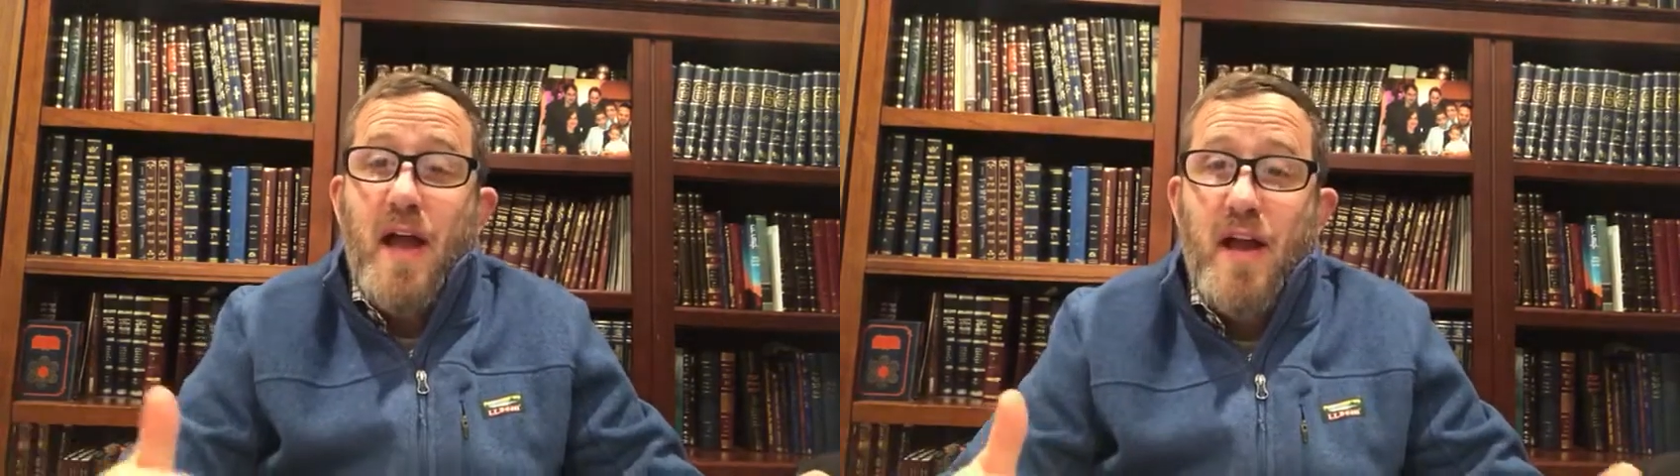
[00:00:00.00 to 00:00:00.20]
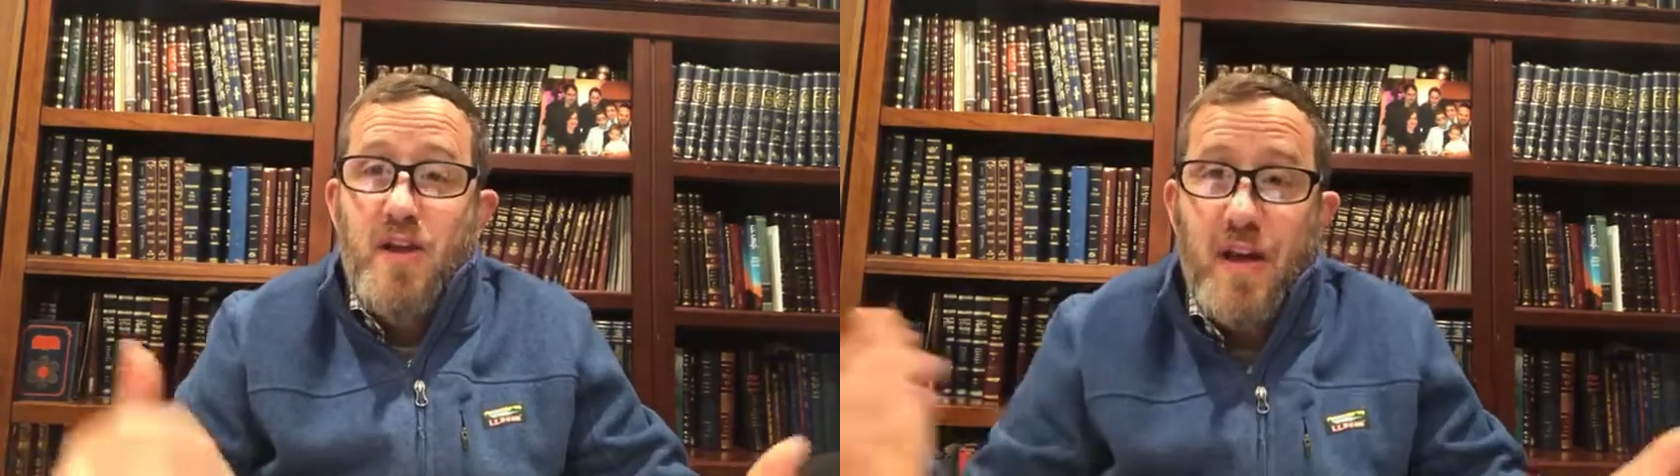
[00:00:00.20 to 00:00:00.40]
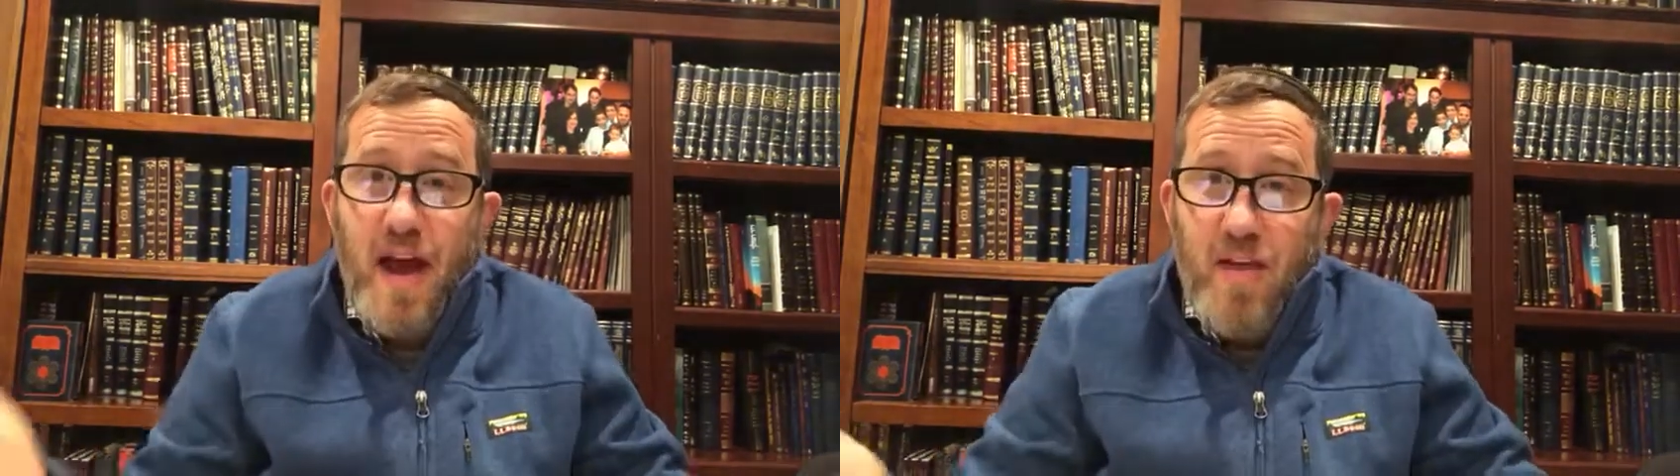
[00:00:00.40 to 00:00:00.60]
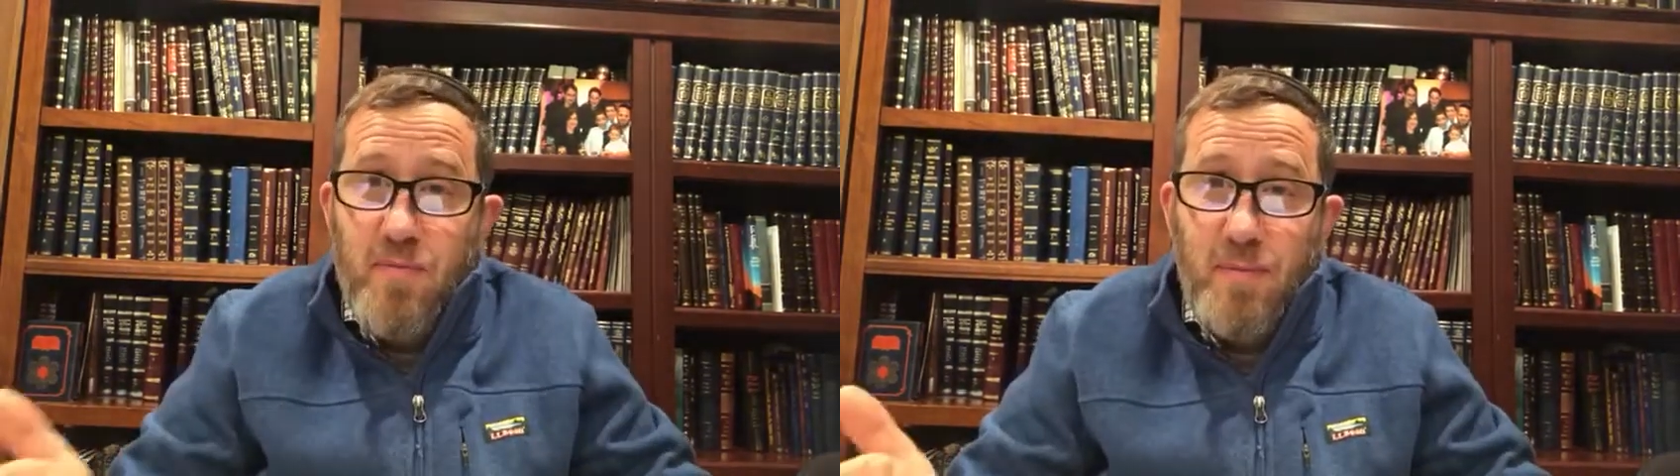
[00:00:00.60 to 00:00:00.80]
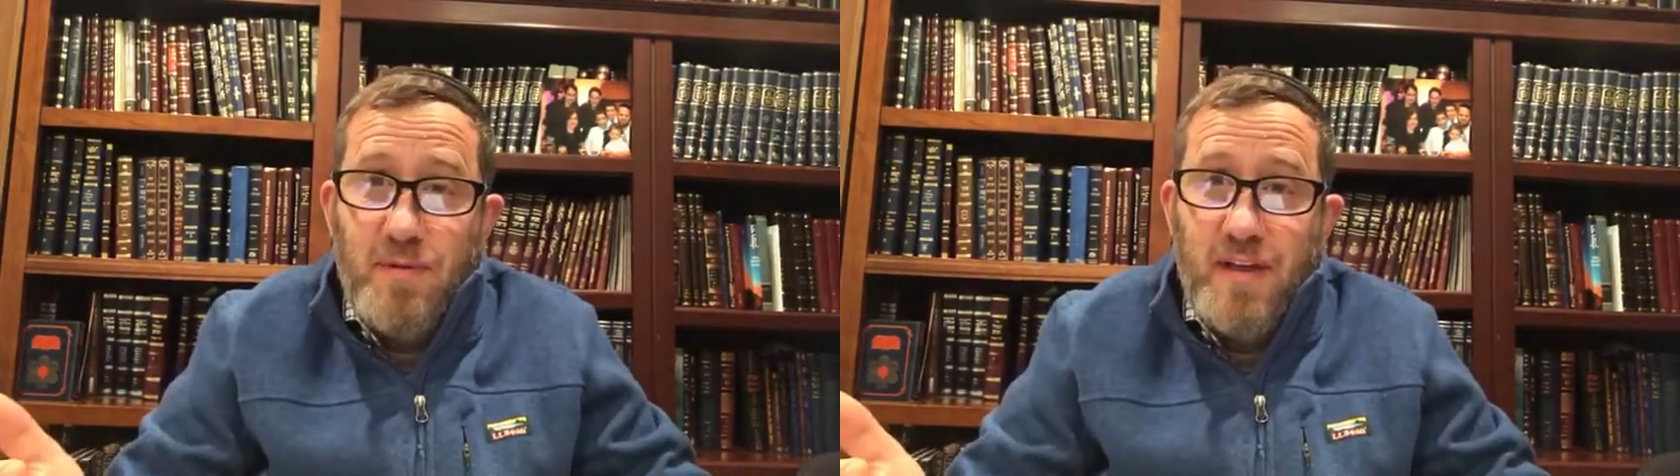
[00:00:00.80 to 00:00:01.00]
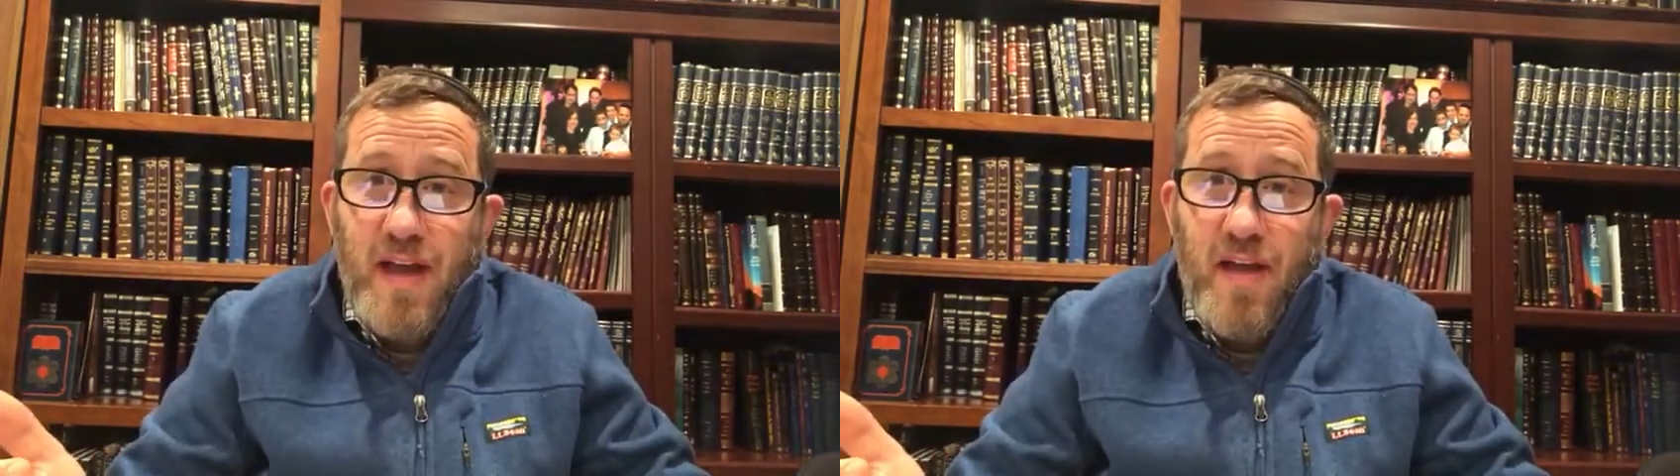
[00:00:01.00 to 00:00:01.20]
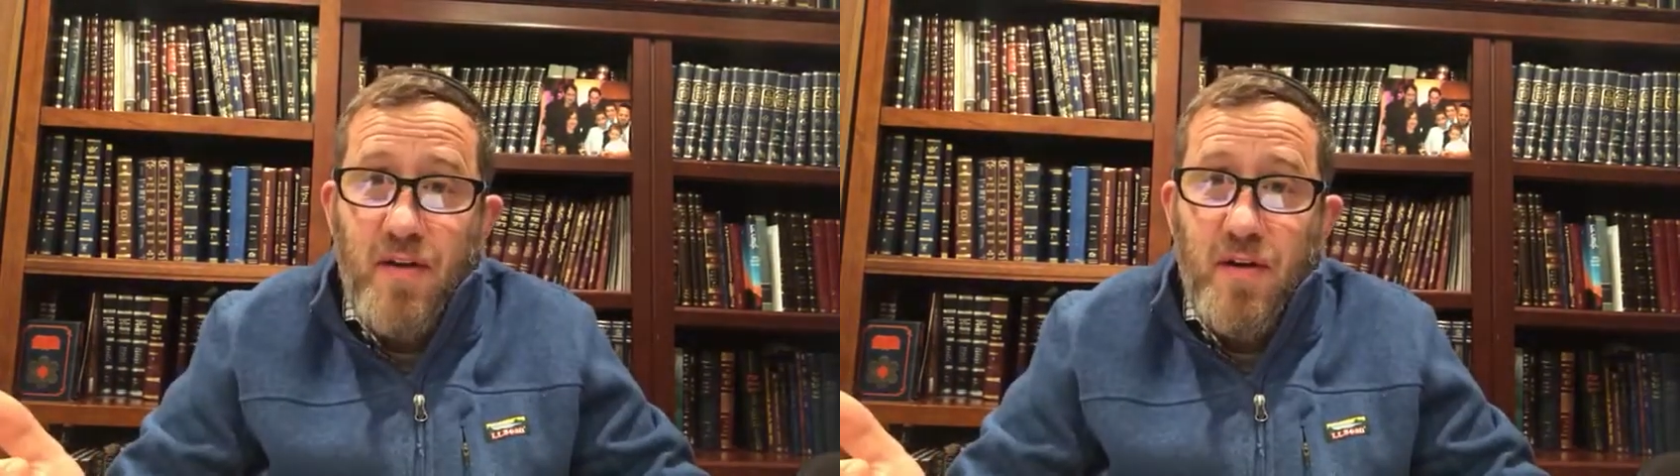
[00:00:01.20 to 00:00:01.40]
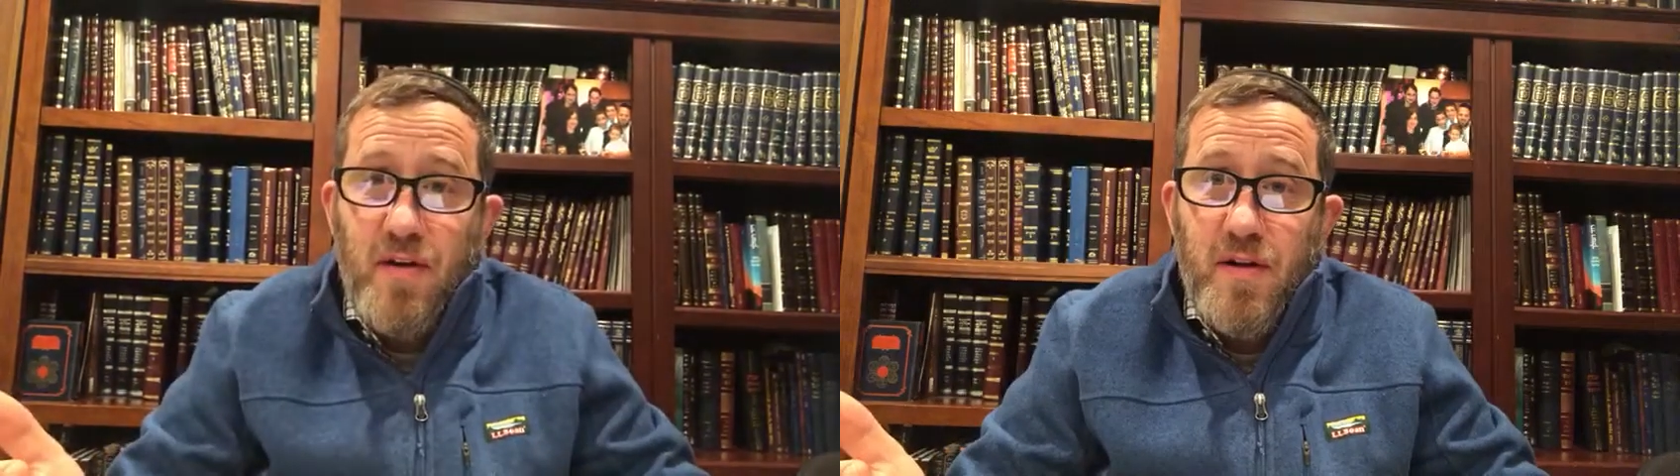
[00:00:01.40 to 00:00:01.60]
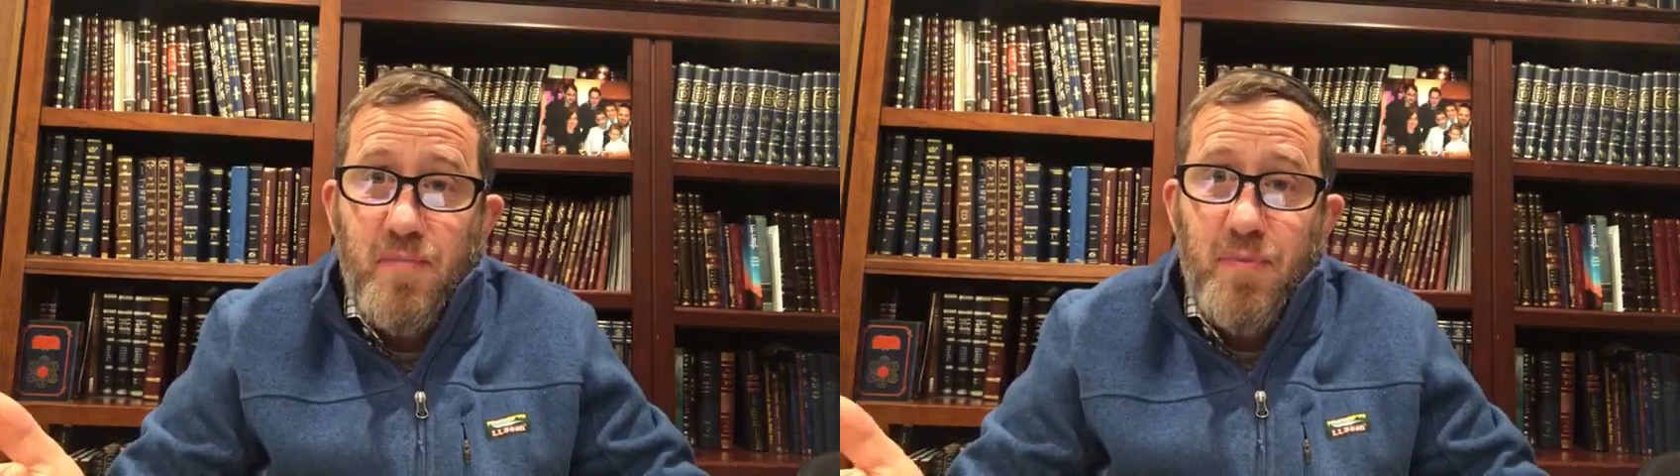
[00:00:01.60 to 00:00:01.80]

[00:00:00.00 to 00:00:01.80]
And you gather people together